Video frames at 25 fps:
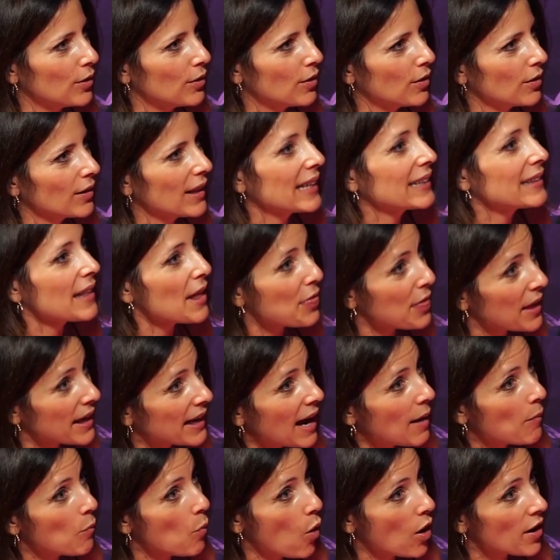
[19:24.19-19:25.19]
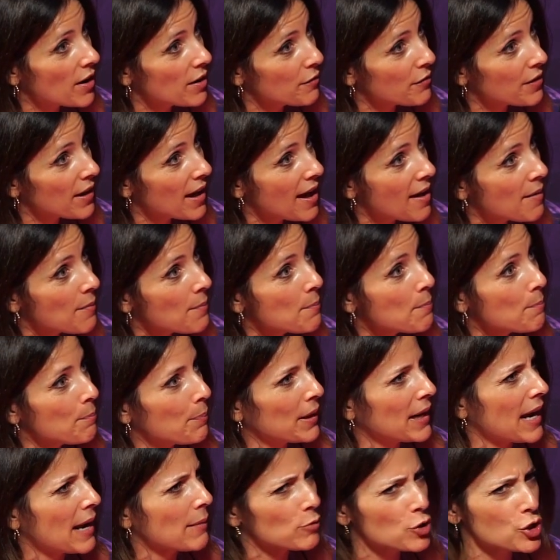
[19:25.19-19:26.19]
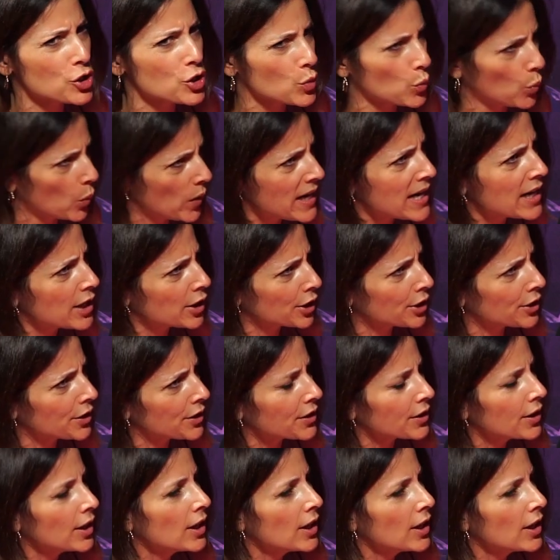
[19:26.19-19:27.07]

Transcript: Right. Like they think I'm one of them, right. but I'm just weird.